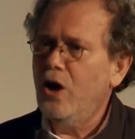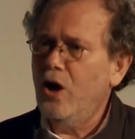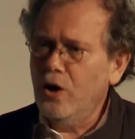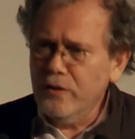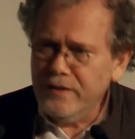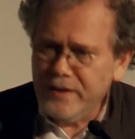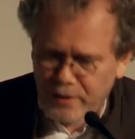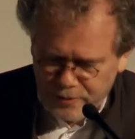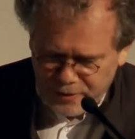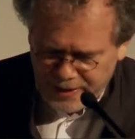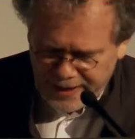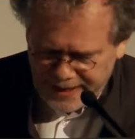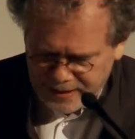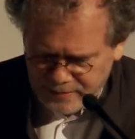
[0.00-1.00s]
On the other
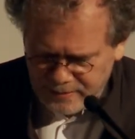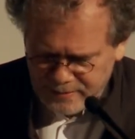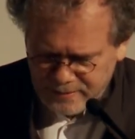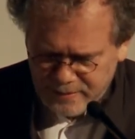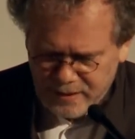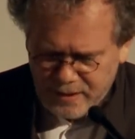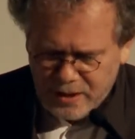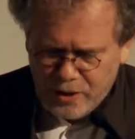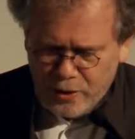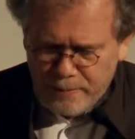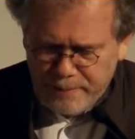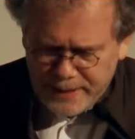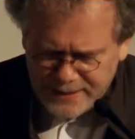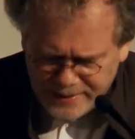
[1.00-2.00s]
hand,
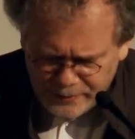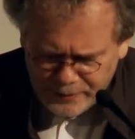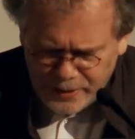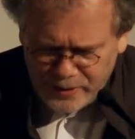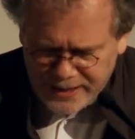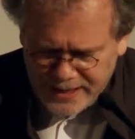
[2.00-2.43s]
a material